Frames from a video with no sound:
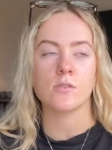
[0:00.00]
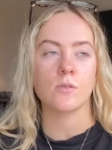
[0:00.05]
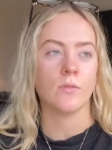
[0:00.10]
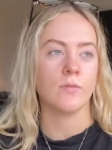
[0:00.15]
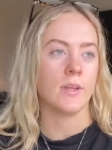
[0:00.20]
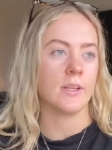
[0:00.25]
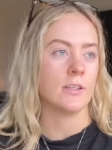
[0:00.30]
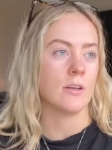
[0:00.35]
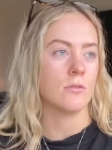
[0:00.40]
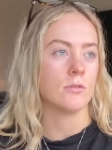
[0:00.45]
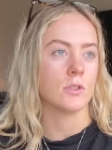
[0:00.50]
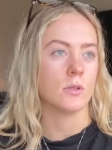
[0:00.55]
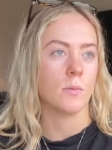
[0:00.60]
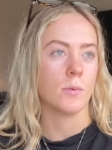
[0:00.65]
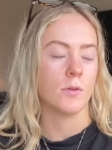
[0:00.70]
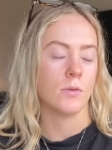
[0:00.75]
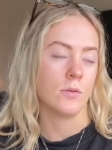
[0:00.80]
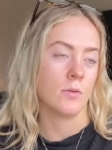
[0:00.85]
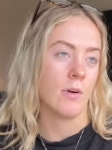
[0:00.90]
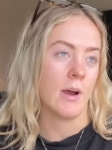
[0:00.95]
So if they don't turn
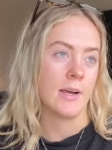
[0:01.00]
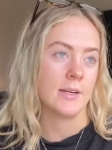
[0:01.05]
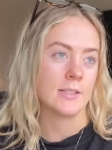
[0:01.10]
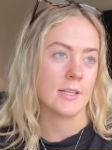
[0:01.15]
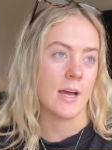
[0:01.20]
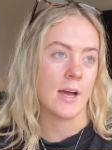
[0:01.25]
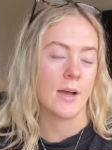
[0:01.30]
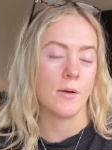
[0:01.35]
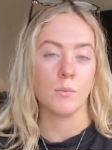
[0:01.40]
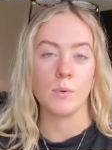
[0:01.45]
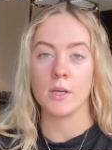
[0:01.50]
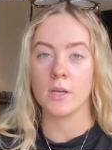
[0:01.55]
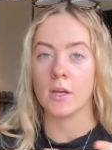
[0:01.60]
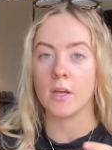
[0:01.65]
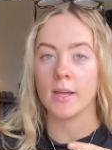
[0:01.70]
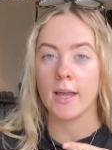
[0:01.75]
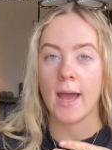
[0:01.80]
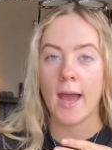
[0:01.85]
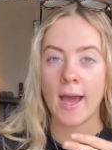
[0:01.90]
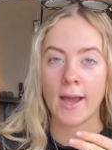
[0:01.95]
up at the right time, we
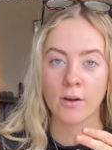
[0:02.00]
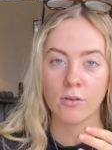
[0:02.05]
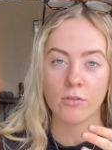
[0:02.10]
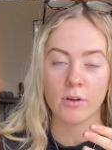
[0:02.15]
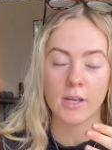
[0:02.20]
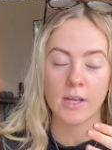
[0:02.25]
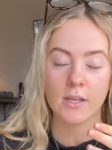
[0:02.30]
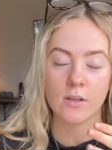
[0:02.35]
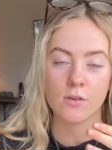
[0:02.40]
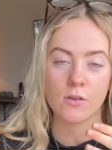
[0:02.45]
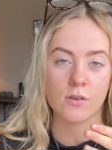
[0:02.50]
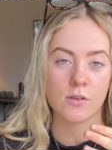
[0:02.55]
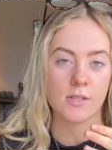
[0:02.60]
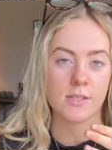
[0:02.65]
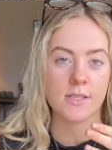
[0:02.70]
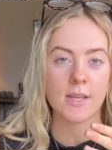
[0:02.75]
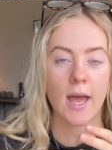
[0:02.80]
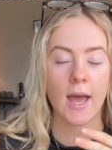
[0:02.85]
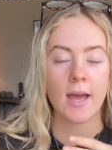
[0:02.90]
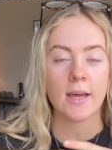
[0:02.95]
can get angry or
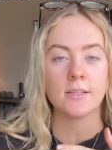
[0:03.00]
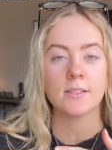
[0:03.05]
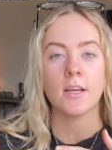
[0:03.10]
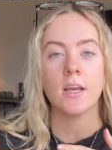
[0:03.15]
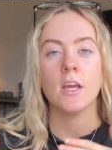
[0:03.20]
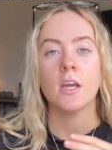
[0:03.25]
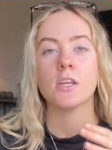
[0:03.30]
sad.